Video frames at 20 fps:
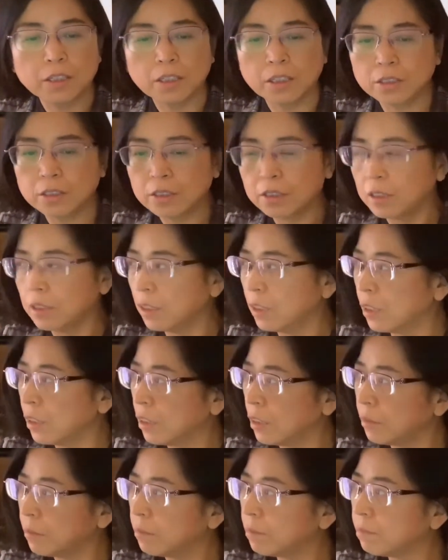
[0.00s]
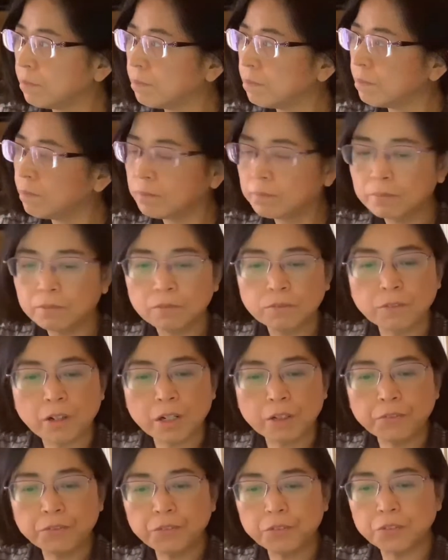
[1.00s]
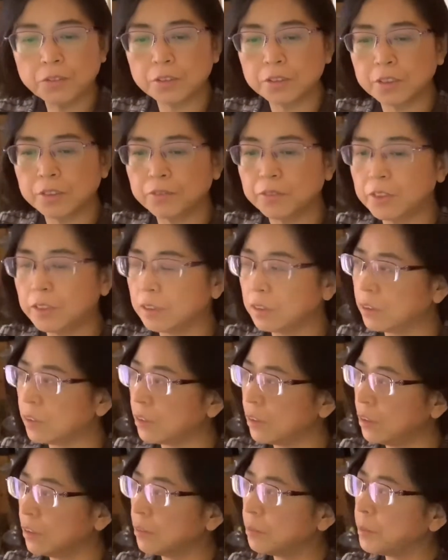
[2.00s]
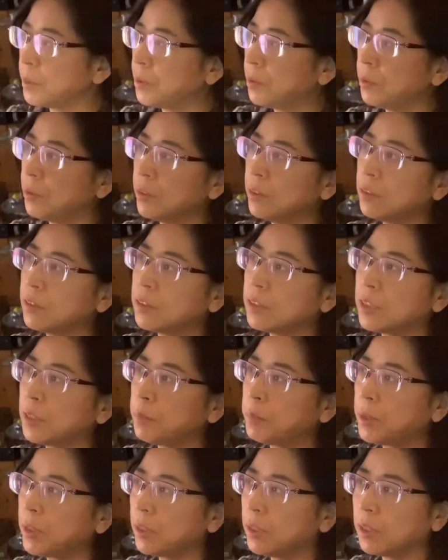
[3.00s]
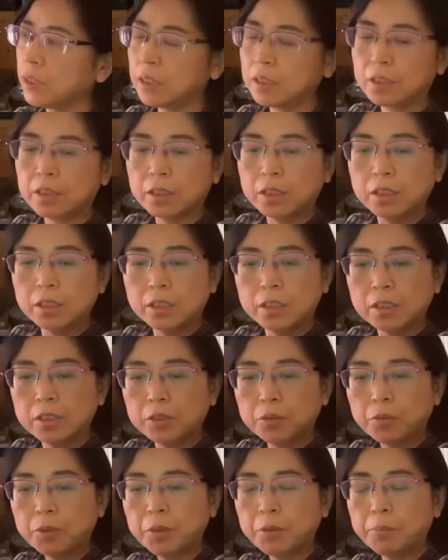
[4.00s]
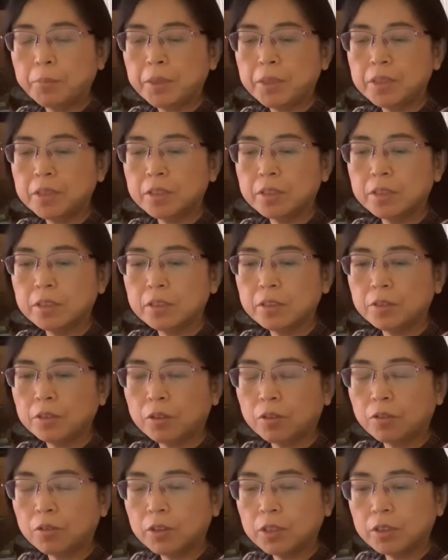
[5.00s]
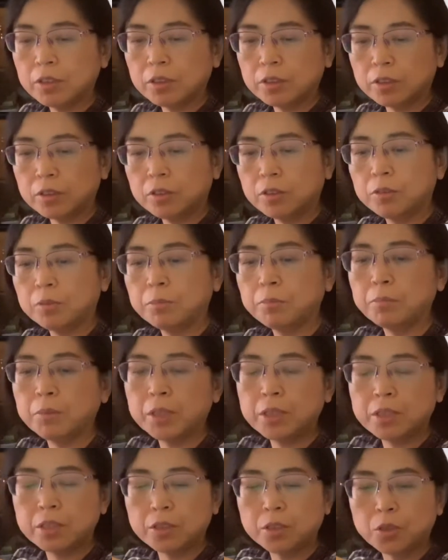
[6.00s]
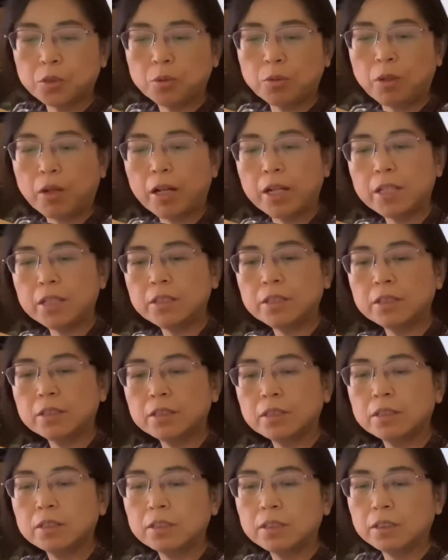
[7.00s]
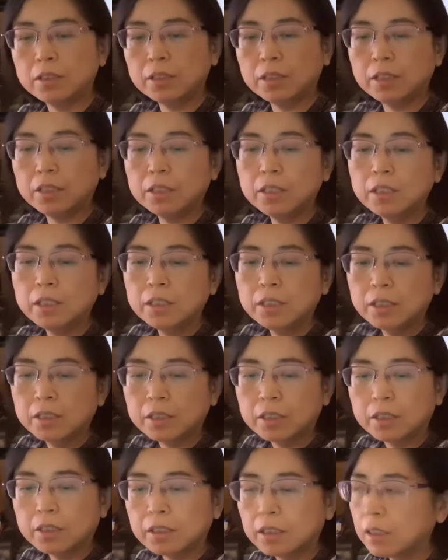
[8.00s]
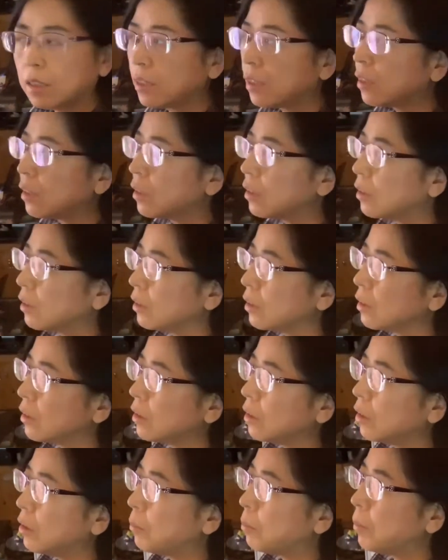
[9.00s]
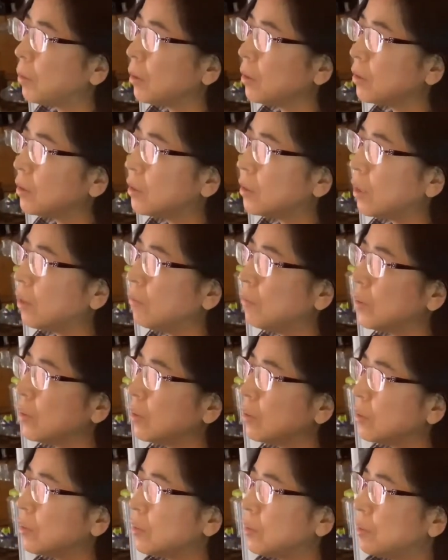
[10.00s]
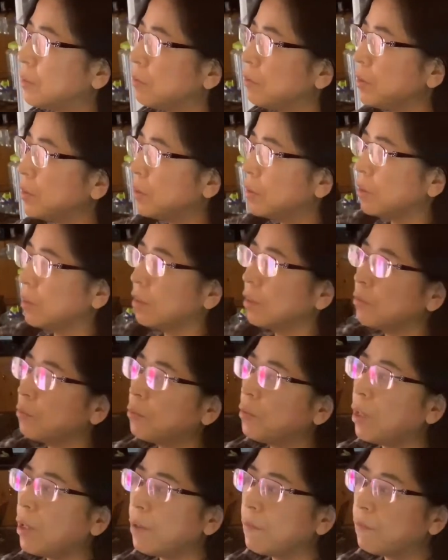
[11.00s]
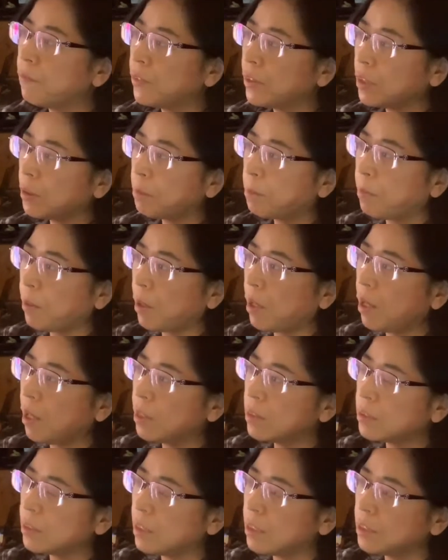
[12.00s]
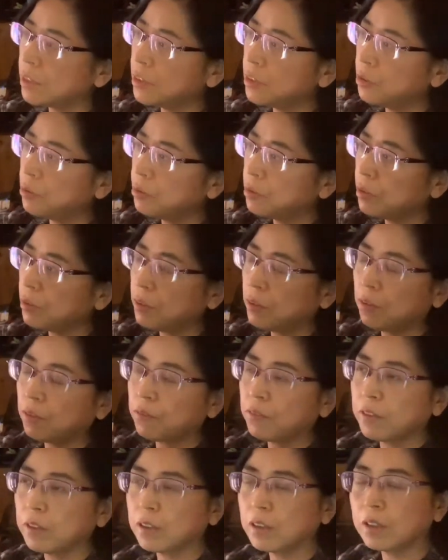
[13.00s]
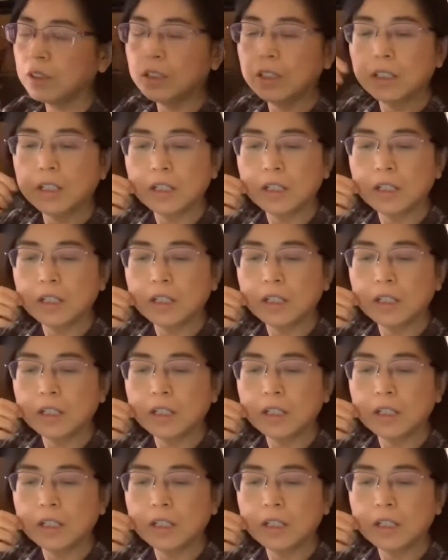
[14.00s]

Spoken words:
It's a 1/4 of distance between the stomach 8. We mentioned it already, mentioned twice today. And the gallbladder 7, which is 1 finger breadth anterior of the